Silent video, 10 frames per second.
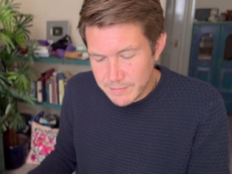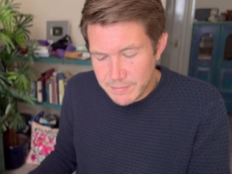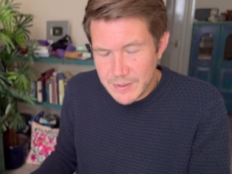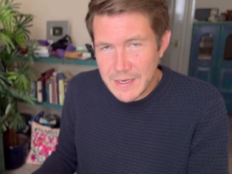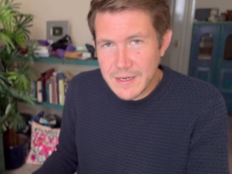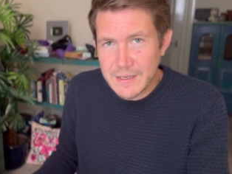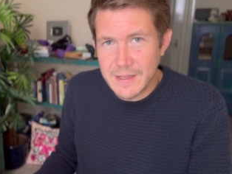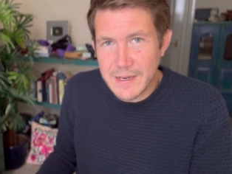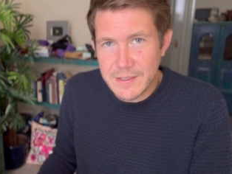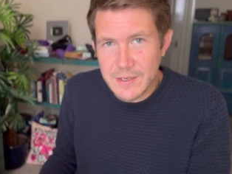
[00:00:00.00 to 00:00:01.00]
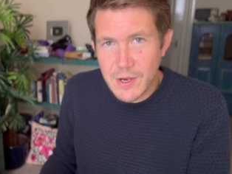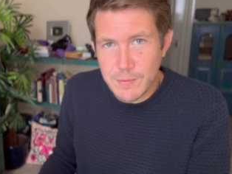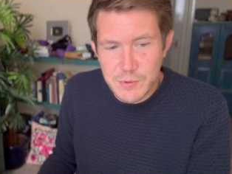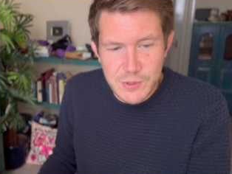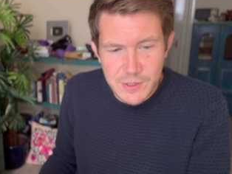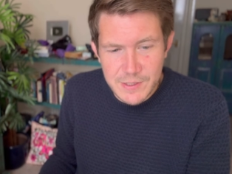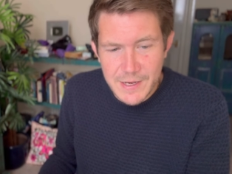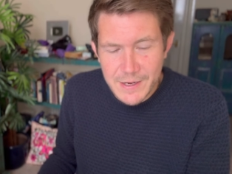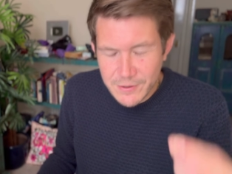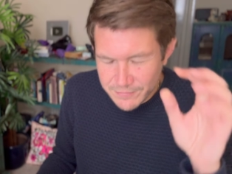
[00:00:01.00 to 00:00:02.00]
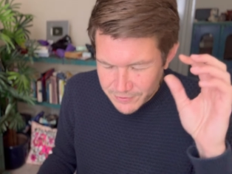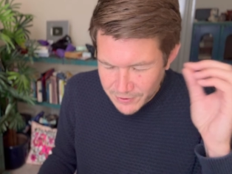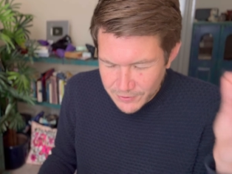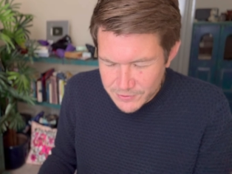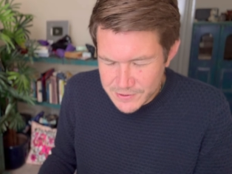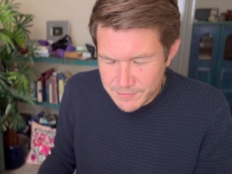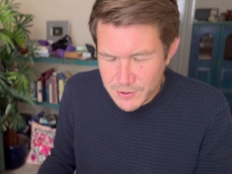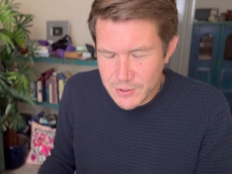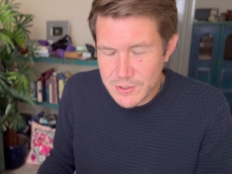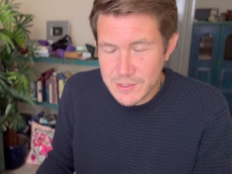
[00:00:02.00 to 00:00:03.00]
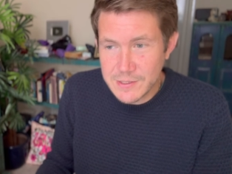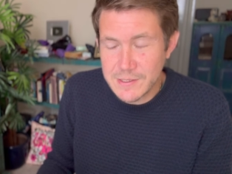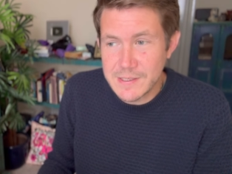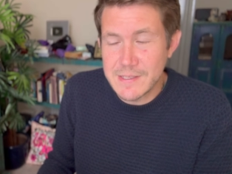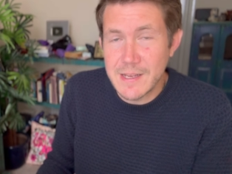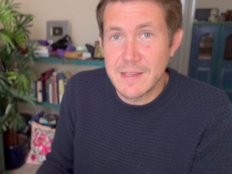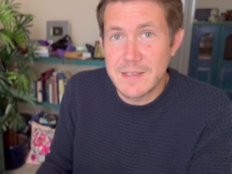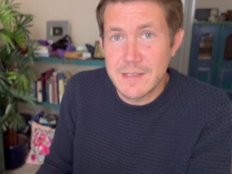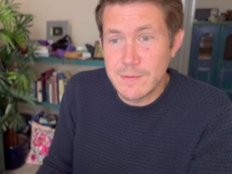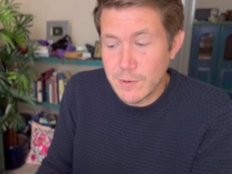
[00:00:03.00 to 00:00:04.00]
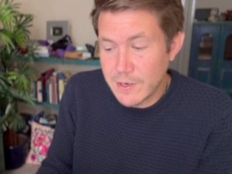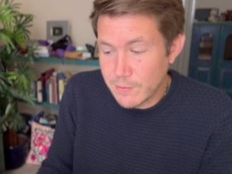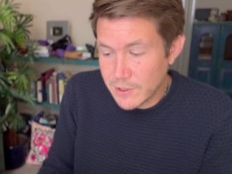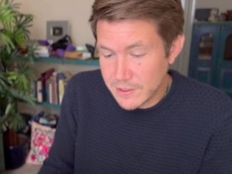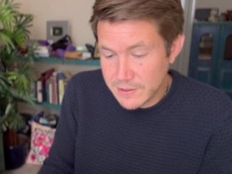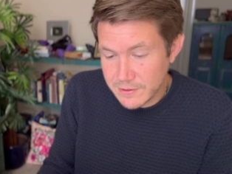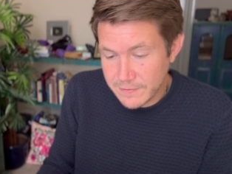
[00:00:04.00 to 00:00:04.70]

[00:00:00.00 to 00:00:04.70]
pluck that option out of your own subconscious and to say, this is what I want.